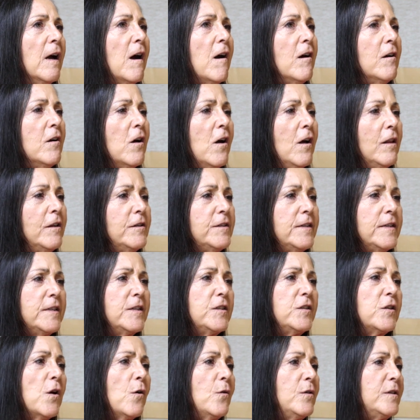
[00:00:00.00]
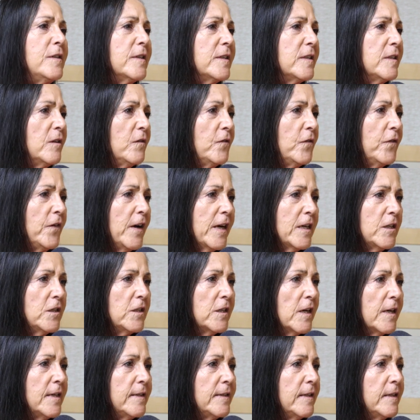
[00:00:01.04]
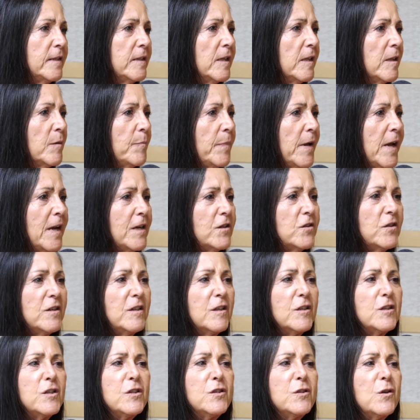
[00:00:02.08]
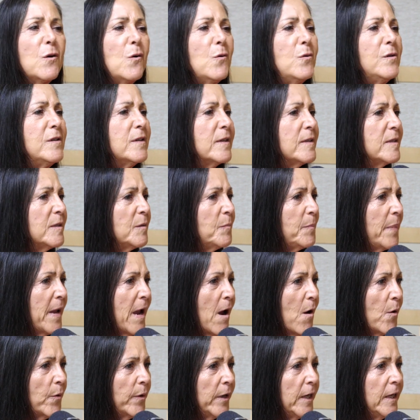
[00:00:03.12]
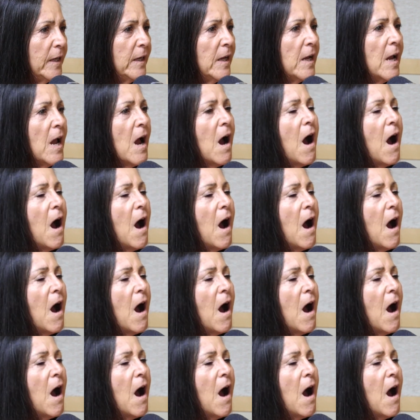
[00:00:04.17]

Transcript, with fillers: Oncology is so disenfranchising to the patient, it's so disempowering.